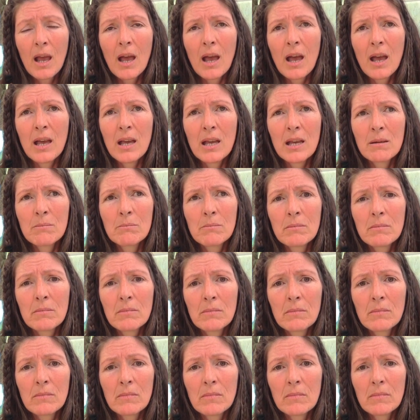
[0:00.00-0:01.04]

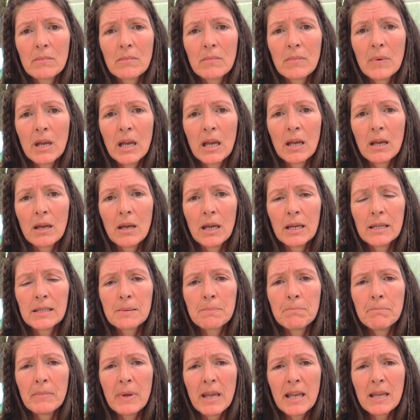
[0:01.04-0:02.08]
It
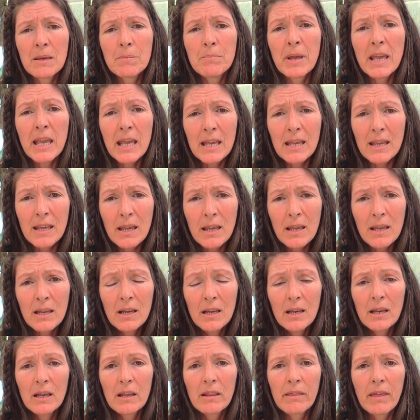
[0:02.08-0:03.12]
may be
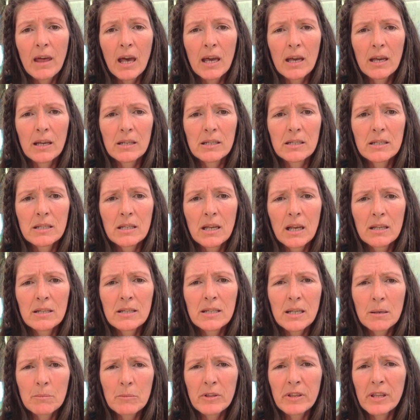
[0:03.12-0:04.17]
that in
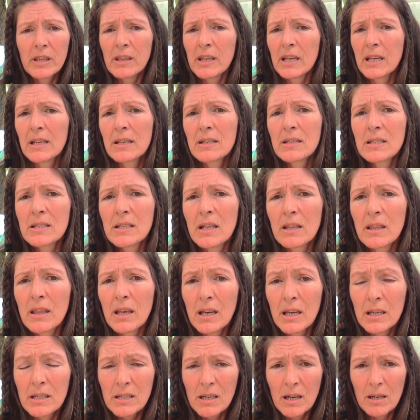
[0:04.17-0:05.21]
some of the things
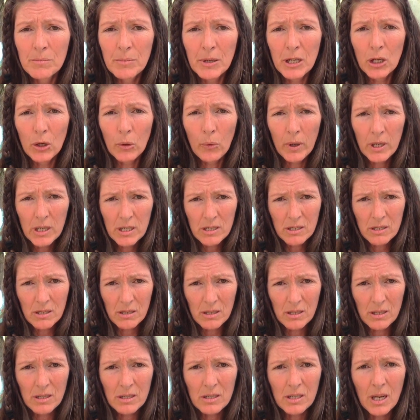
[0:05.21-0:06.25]
that are being
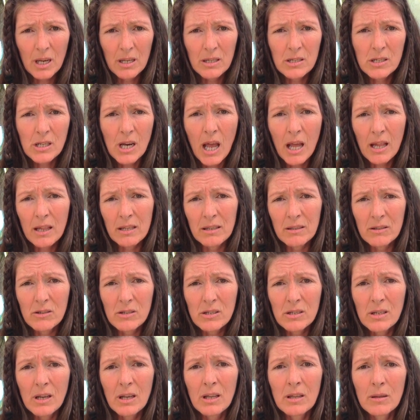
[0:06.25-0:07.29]
questioned and
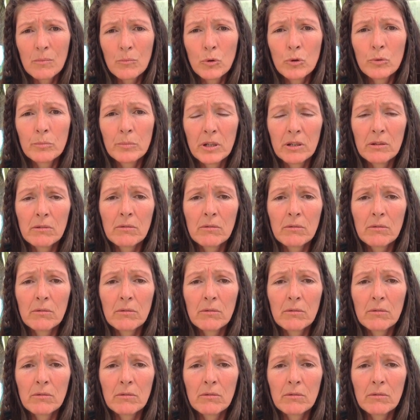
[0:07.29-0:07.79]
challenged at the moment